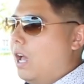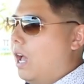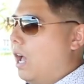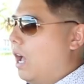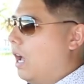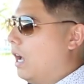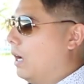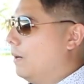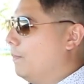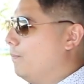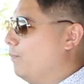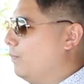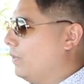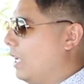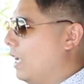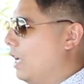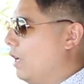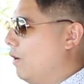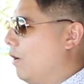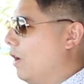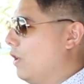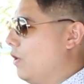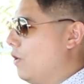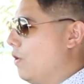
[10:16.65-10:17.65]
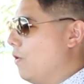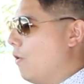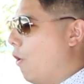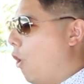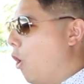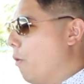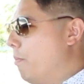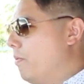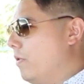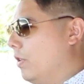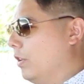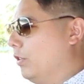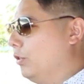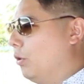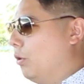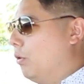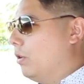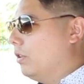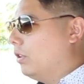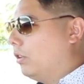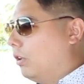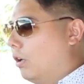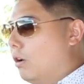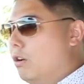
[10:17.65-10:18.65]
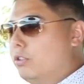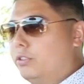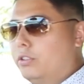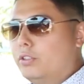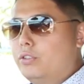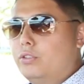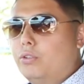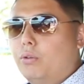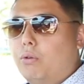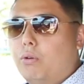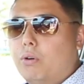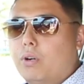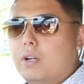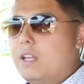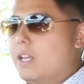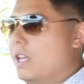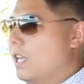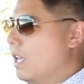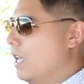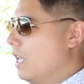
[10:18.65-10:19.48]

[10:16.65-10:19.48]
and you open the door and close the door,